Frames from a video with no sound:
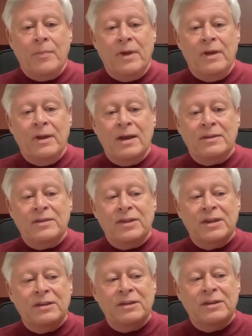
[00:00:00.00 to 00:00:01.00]
And I
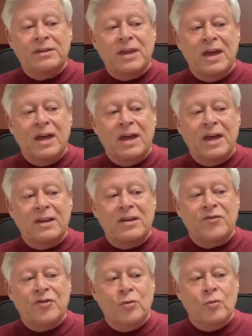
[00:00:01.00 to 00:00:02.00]
think that if you
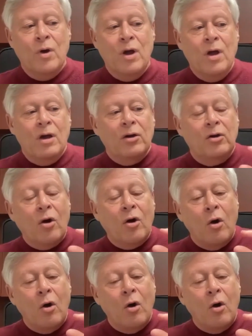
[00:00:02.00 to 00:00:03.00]
go to the
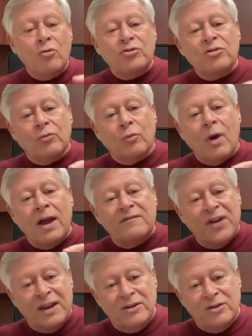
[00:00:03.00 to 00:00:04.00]
right
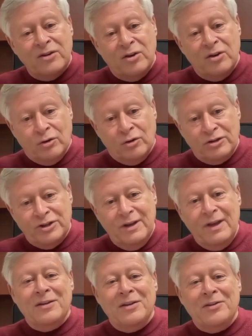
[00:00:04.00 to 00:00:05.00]
vendors
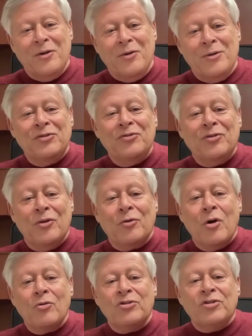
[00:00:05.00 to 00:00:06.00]
and even go
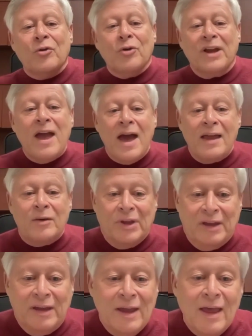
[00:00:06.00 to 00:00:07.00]
to your academy
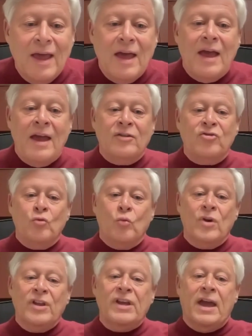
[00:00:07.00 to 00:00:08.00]
and you
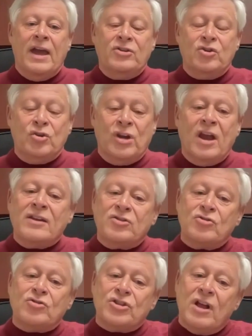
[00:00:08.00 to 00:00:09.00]
really educate
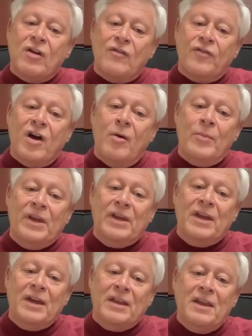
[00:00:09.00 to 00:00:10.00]
yourself coming
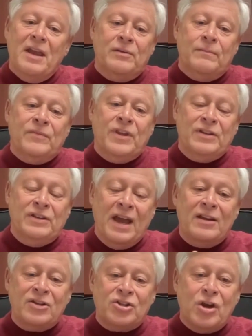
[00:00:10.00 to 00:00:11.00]
in, the
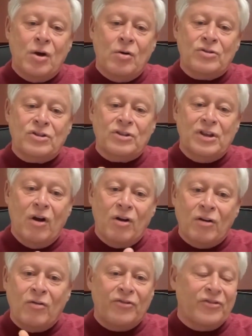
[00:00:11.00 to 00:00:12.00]
data shows, and the
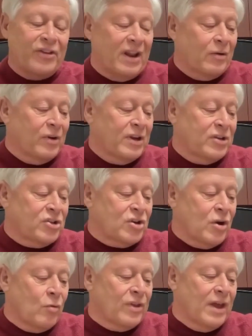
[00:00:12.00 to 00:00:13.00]
articles that I read
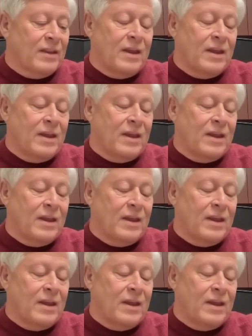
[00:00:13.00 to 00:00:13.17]
show, that